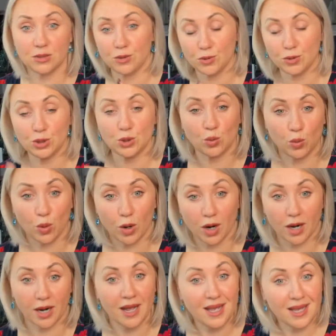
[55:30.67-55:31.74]
used to
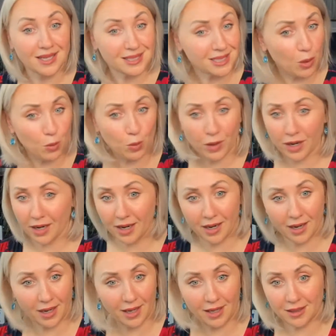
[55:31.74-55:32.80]
work
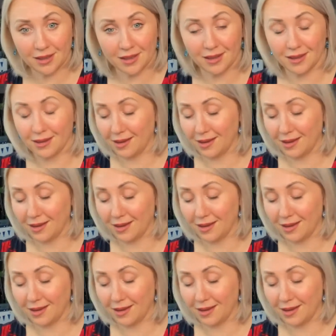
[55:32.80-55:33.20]
somewhere in